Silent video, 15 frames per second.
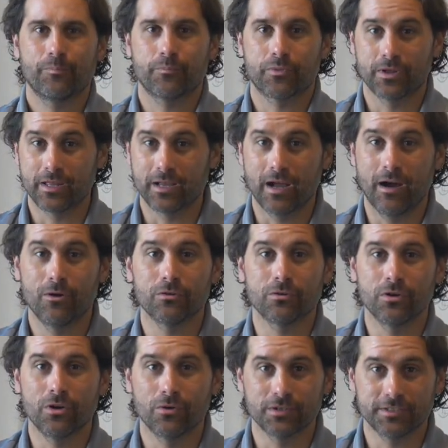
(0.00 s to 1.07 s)
breathing out,
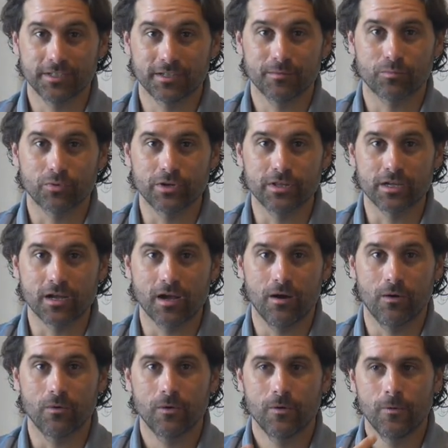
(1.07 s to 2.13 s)
noticing I'm breathing
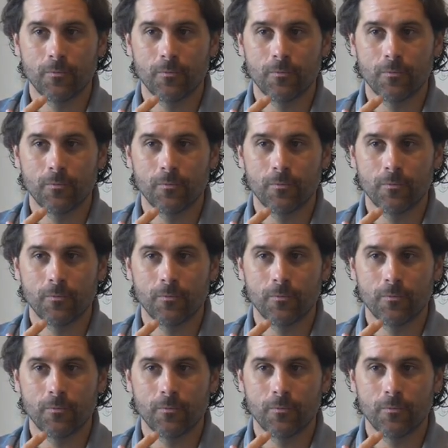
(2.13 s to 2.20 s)
out.